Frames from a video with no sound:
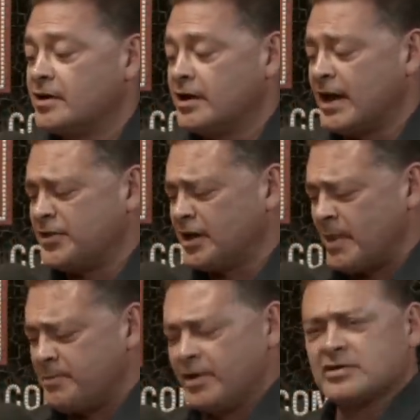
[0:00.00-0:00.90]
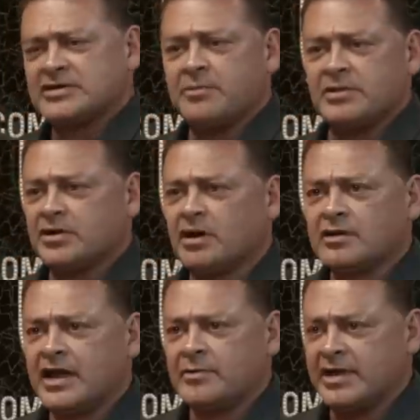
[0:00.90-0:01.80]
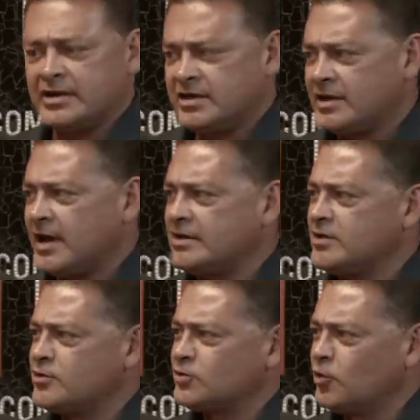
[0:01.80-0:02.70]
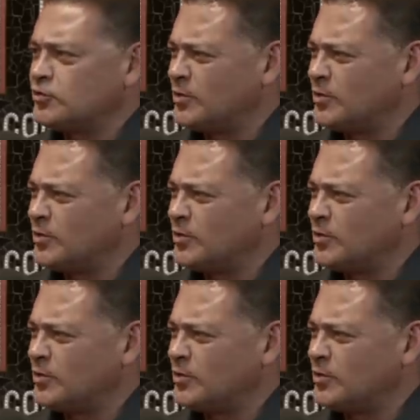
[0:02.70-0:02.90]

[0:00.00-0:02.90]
And I think my parents had me young. They had me 18, 19 years old.